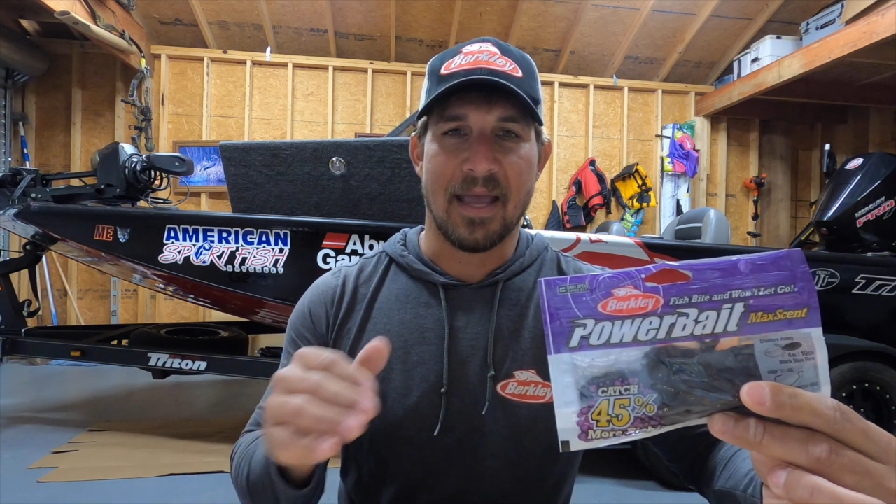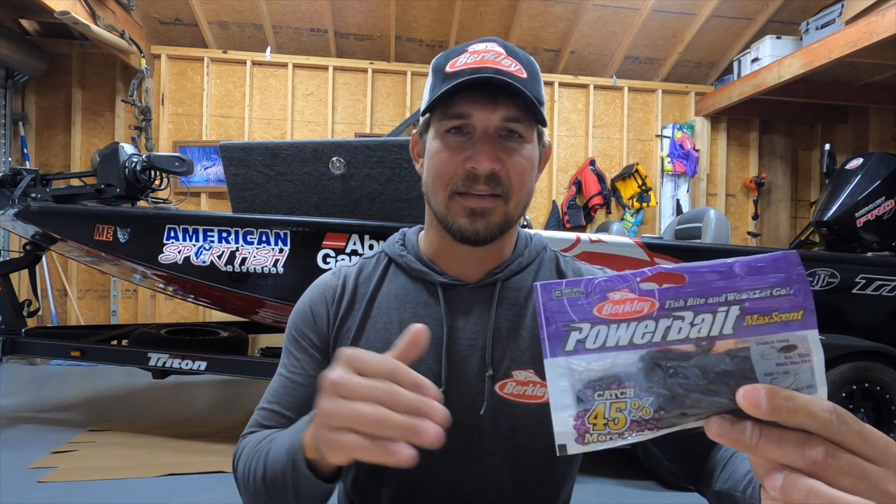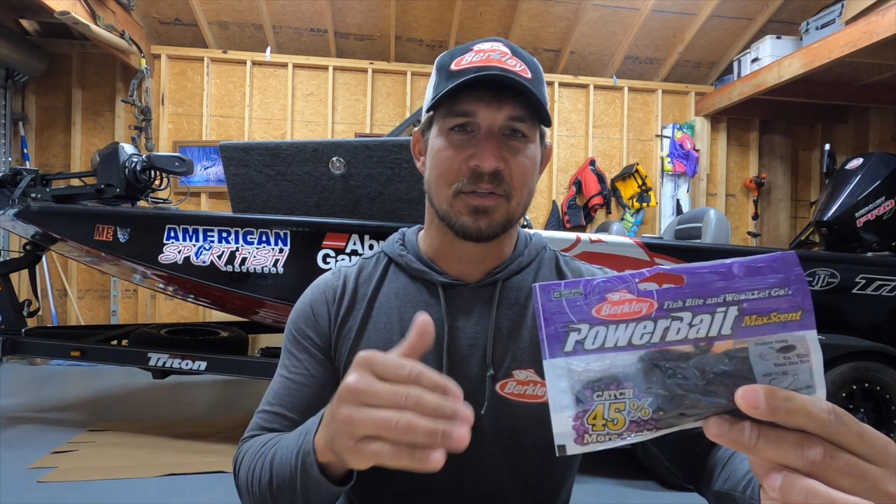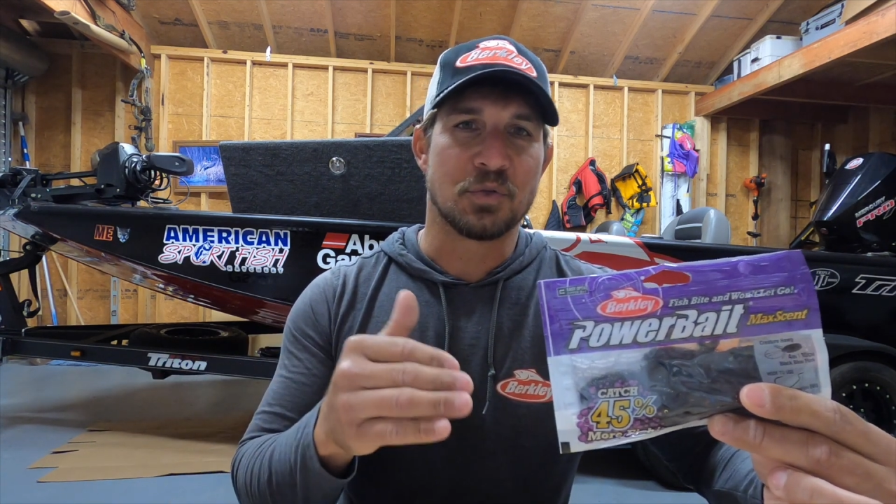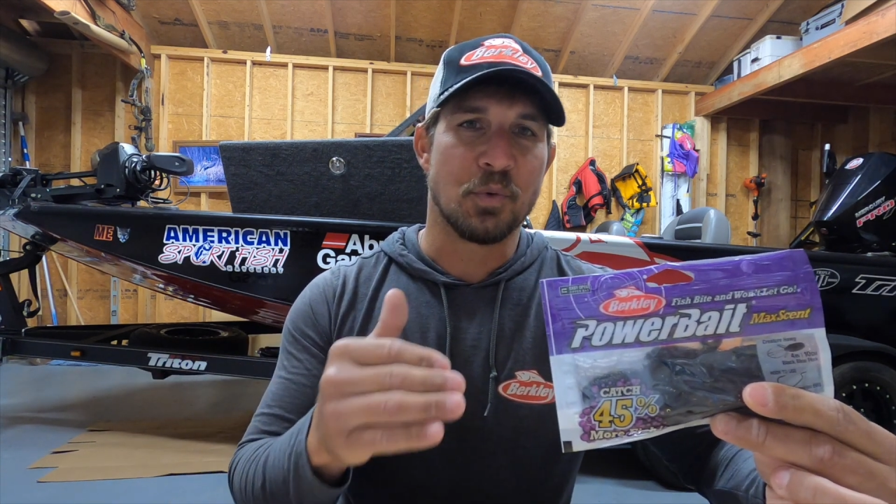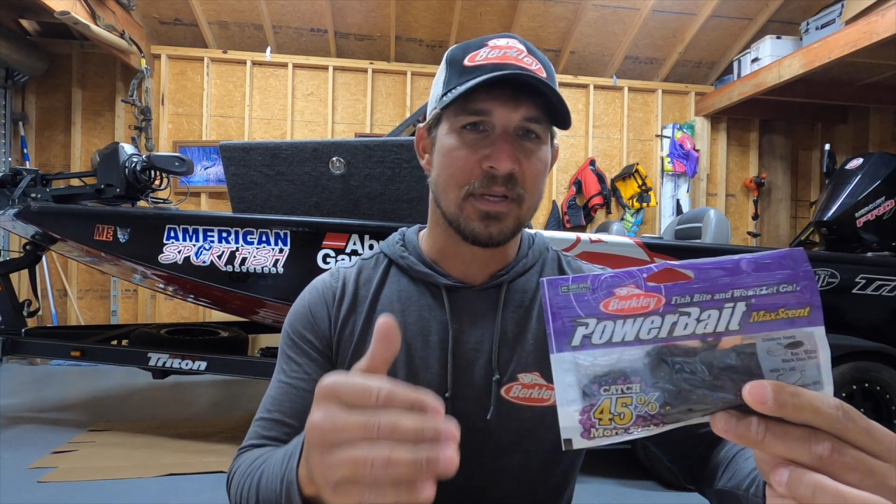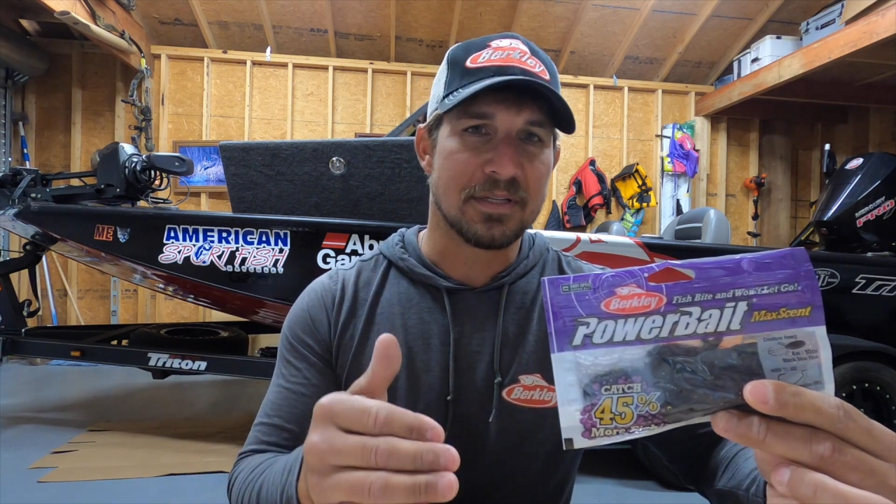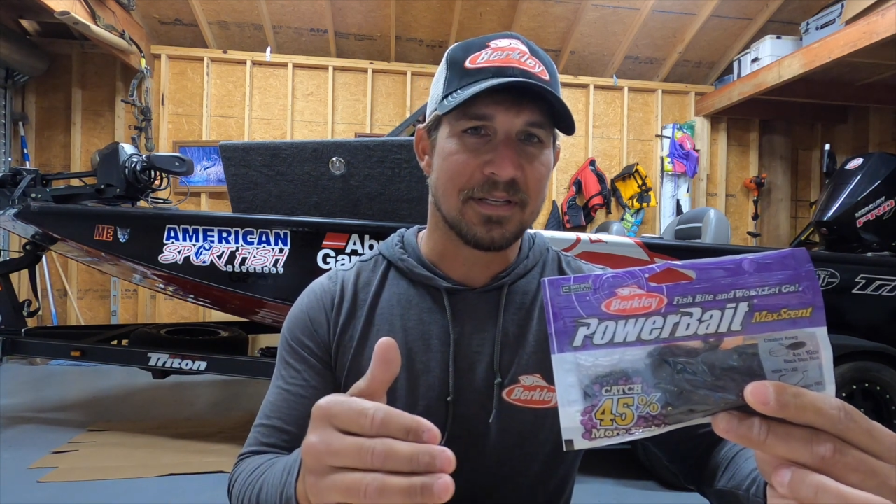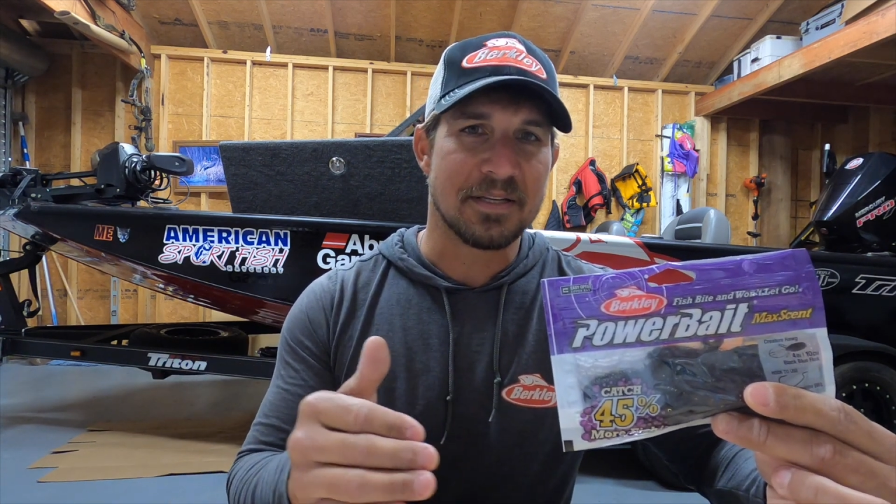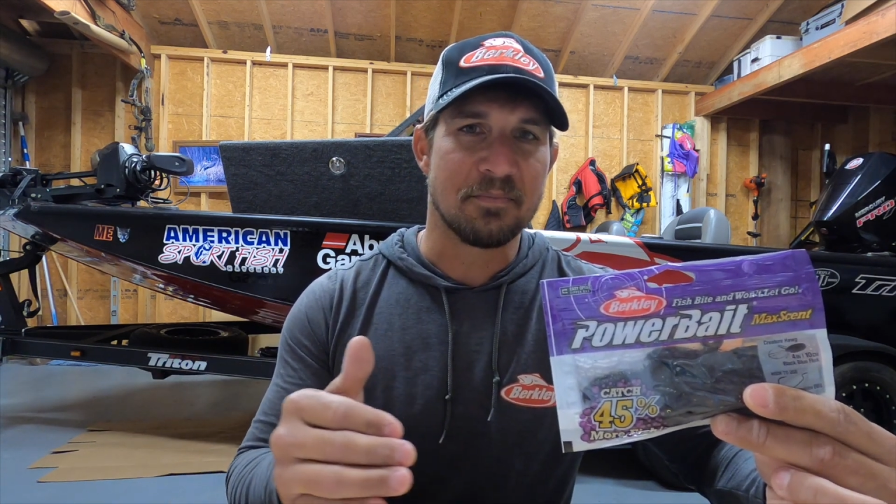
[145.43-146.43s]
had to
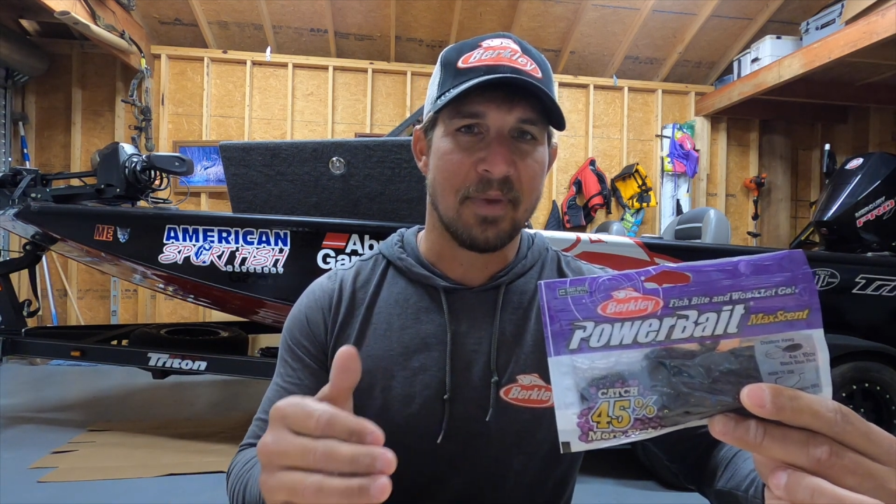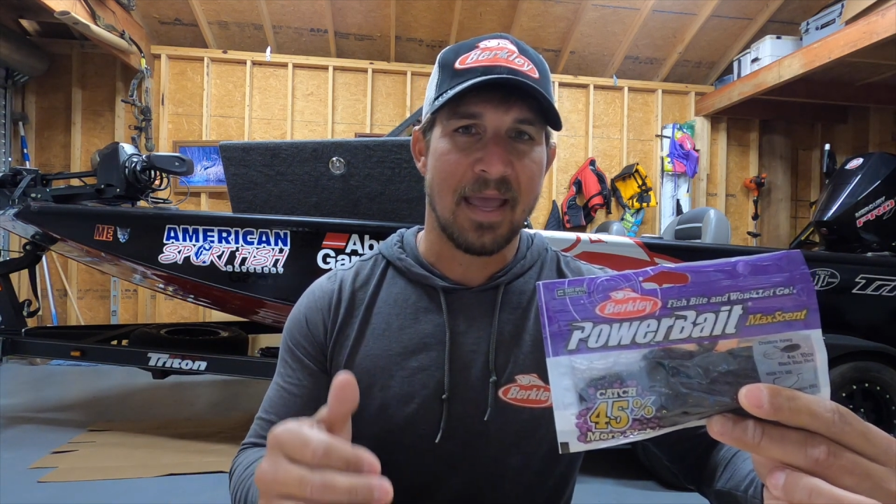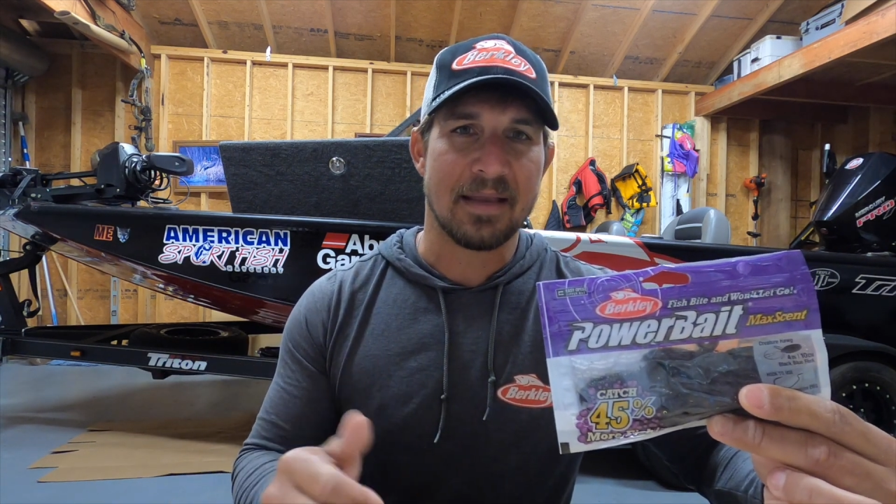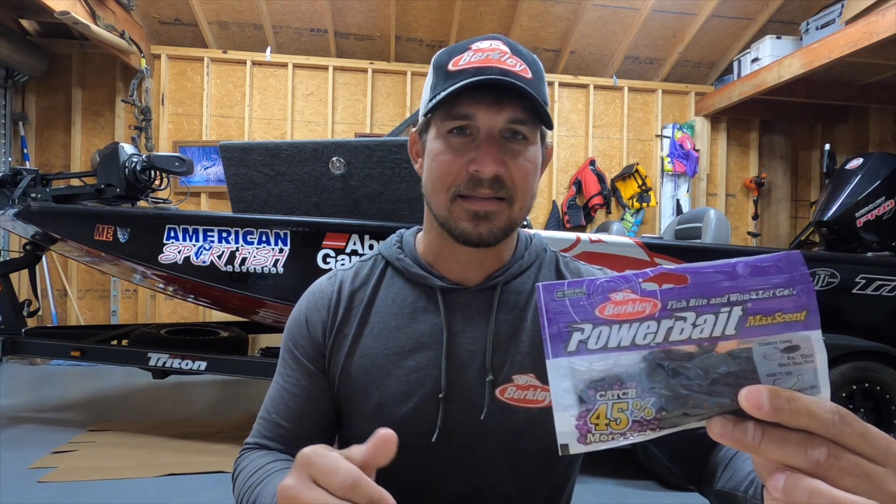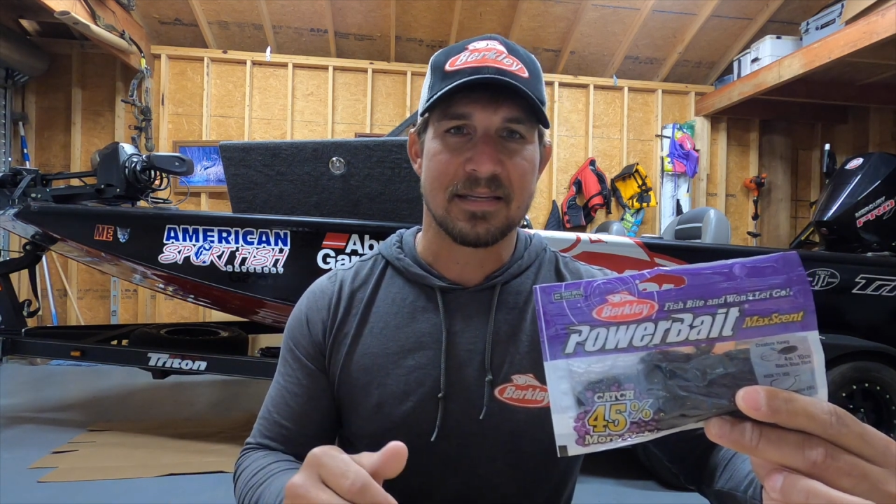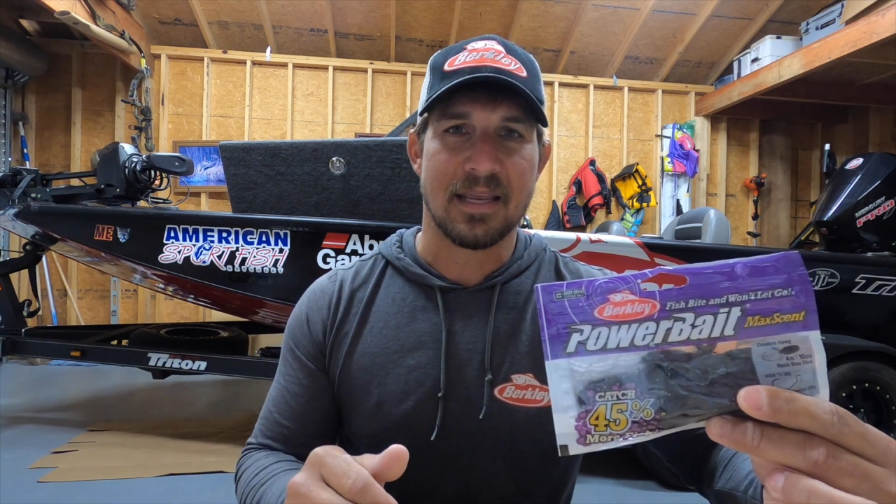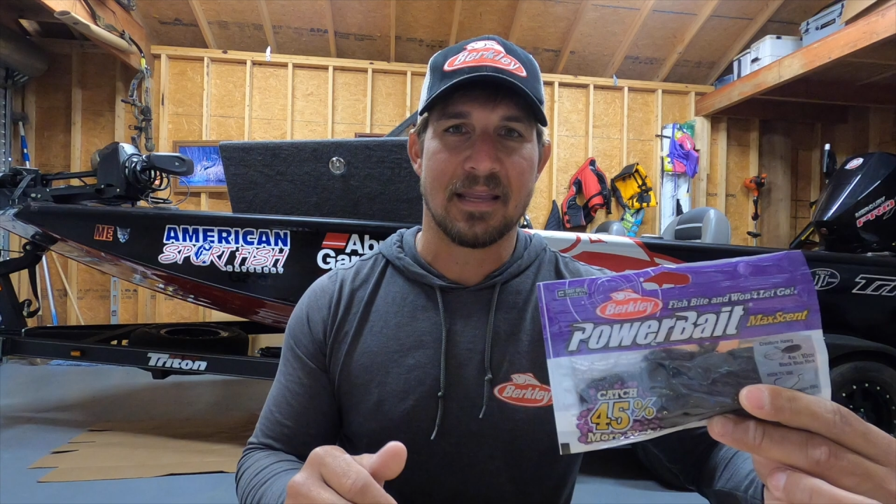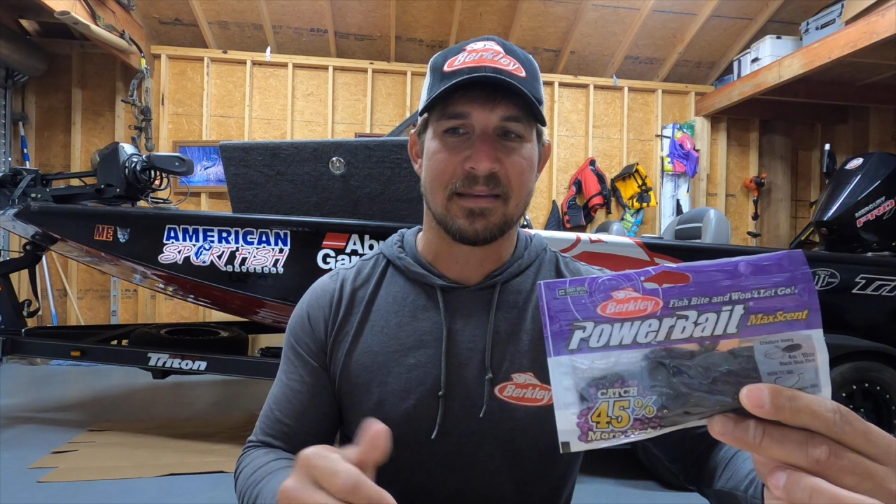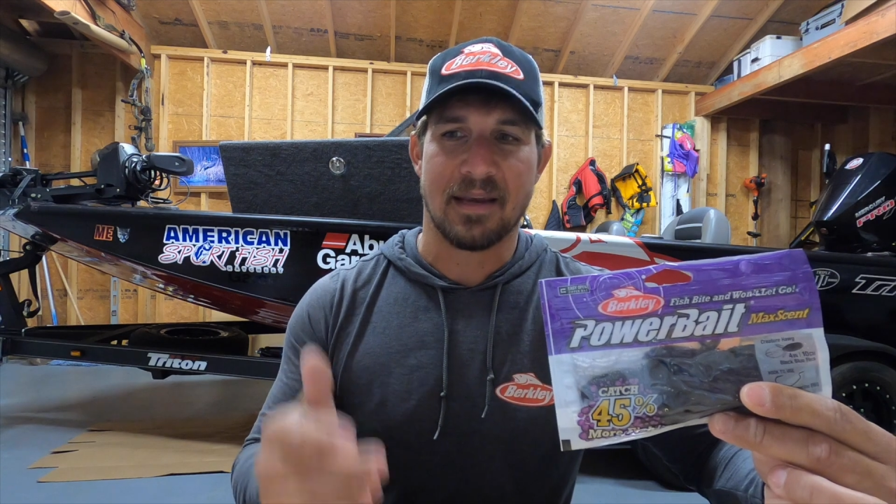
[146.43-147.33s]
switch to this max scent,